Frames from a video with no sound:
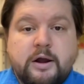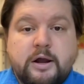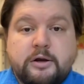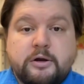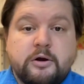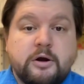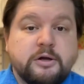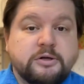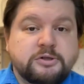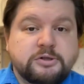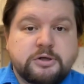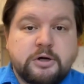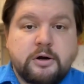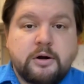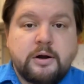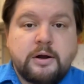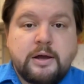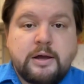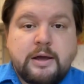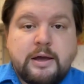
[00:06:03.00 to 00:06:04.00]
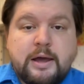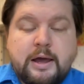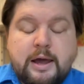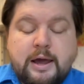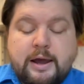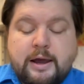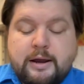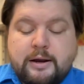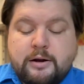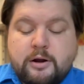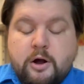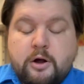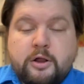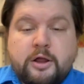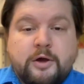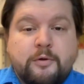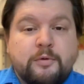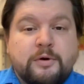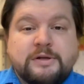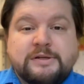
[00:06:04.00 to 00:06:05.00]
and you're unsure. And all
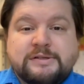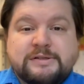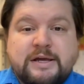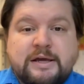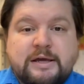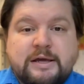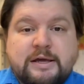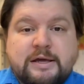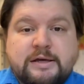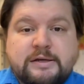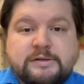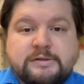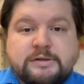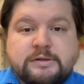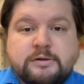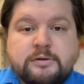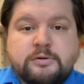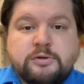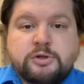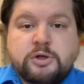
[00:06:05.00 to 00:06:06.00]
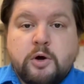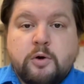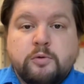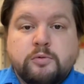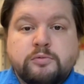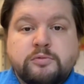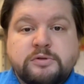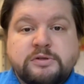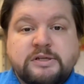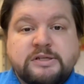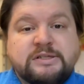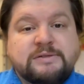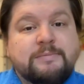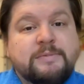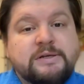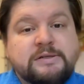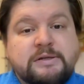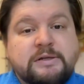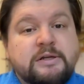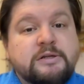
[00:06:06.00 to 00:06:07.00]
I want to say is, don't
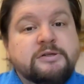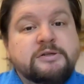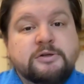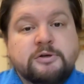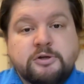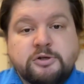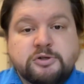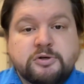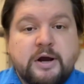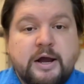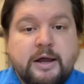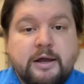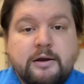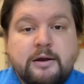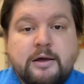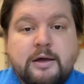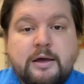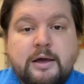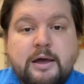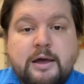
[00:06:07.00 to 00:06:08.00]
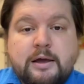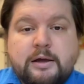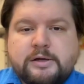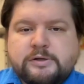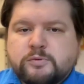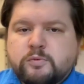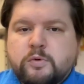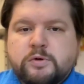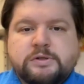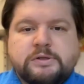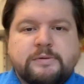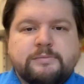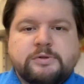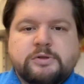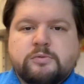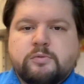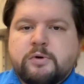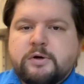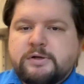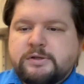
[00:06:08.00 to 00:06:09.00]
dismiss it until you try it. Because worst comes
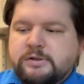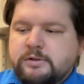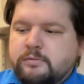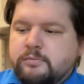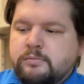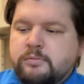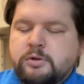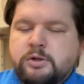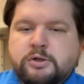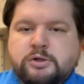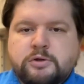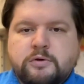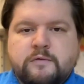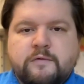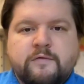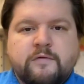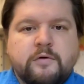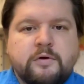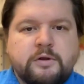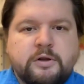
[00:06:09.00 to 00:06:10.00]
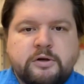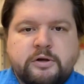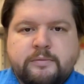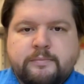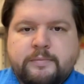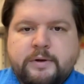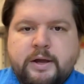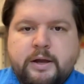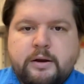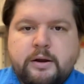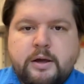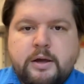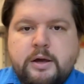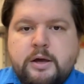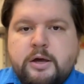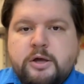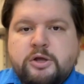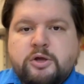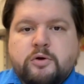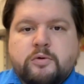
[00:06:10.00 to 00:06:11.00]
to worst, you do it for a little bit,
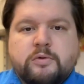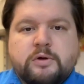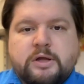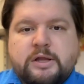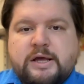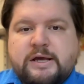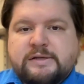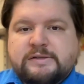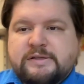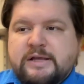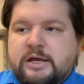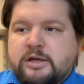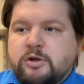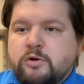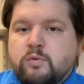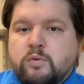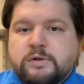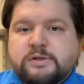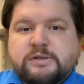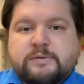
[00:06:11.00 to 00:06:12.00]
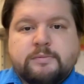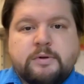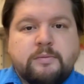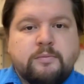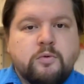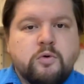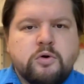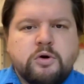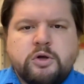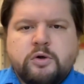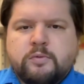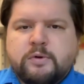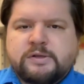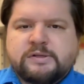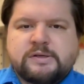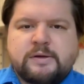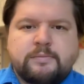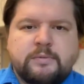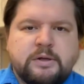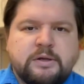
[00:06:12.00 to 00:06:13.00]
you realize that you want something more, you want
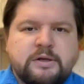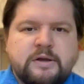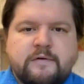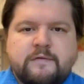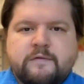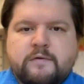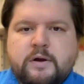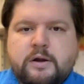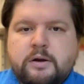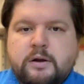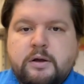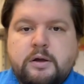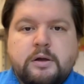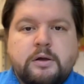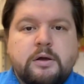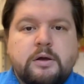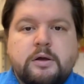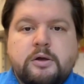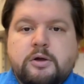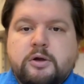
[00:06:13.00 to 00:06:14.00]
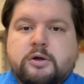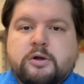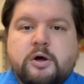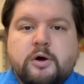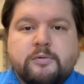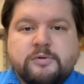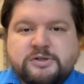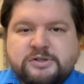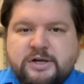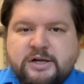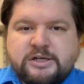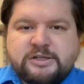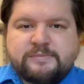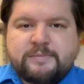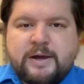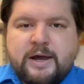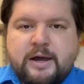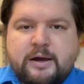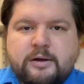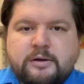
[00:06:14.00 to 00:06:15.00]
something different, you can always change
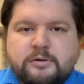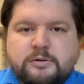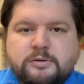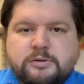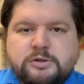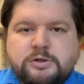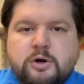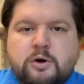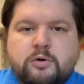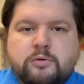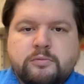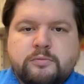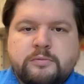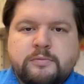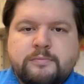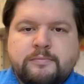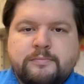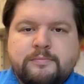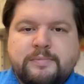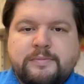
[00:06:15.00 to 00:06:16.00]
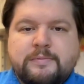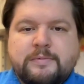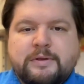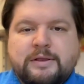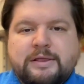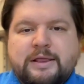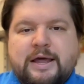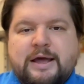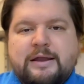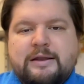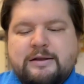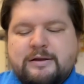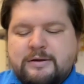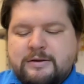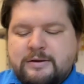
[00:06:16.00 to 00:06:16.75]
back. Don't let